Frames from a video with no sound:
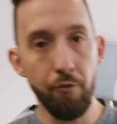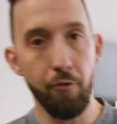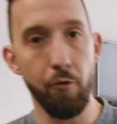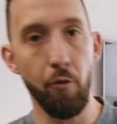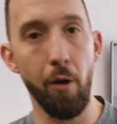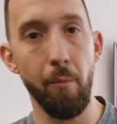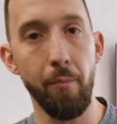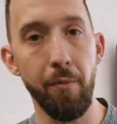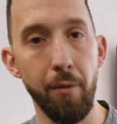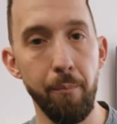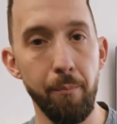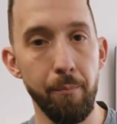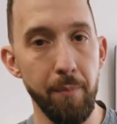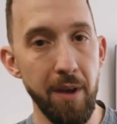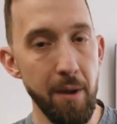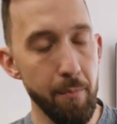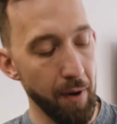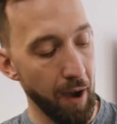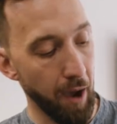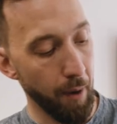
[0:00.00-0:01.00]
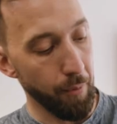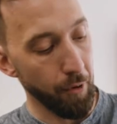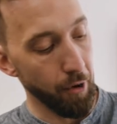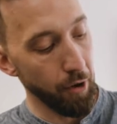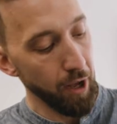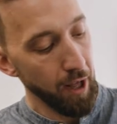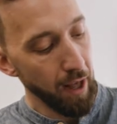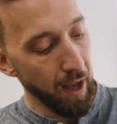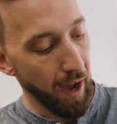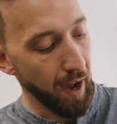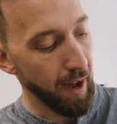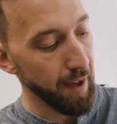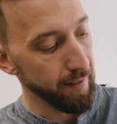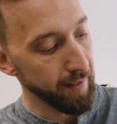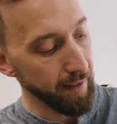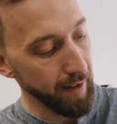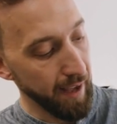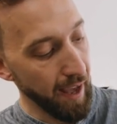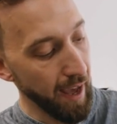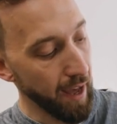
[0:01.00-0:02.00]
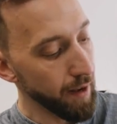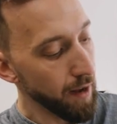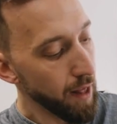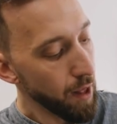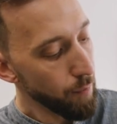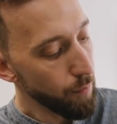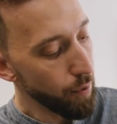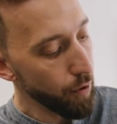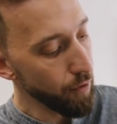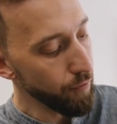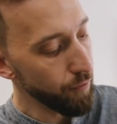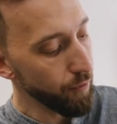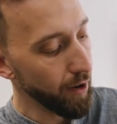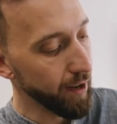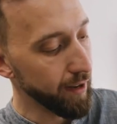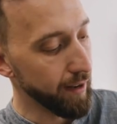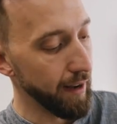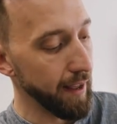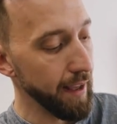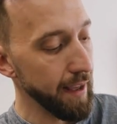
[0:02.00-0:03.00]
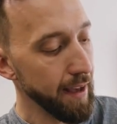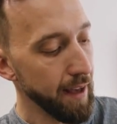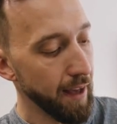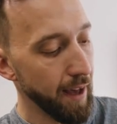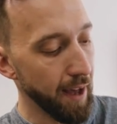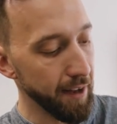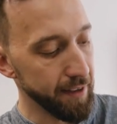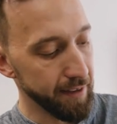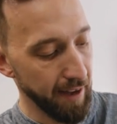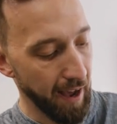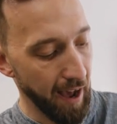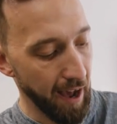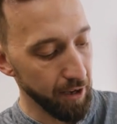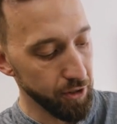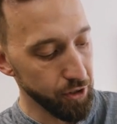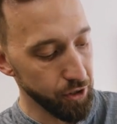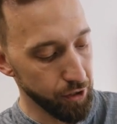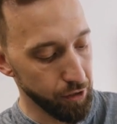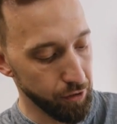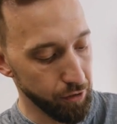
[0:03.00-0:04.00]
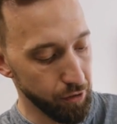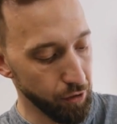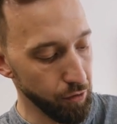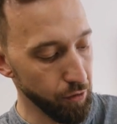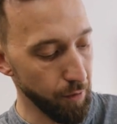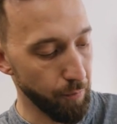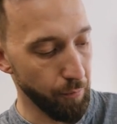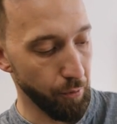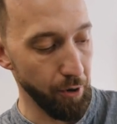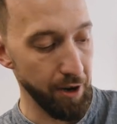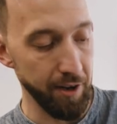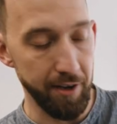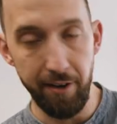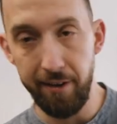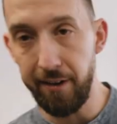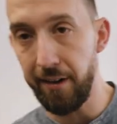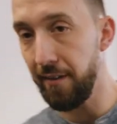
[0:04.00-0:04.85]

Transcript: from the B paper has again perfectly attached to the printed